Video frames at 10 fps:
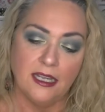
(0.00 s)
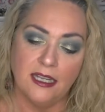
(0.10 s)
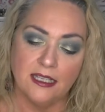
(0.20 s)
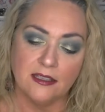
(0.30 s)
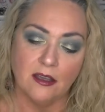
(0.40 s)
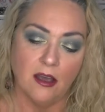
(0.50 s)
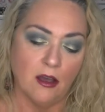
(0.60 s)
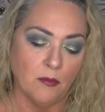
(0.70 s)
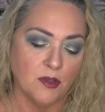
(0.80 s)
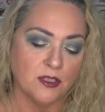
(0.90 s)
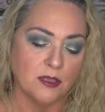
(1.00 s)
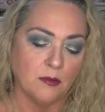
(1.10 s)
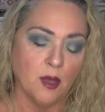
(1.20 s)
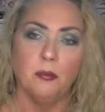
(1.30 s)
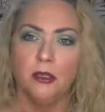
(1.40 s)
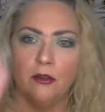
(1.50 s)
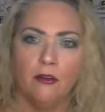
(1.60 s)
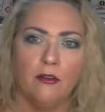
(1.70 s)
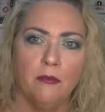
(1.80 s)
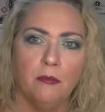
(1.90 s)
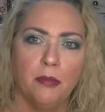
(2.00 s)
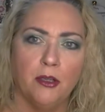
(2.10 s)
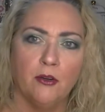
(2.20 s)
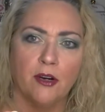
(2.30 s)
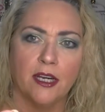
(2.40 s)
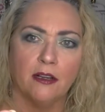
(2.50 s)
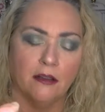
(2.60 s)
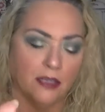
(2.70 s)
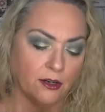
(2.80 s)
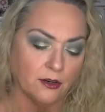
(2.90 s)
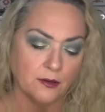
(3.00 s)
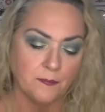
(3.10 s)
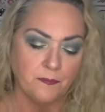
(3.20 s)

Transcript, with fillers: it's almost a, a blue blue green glitter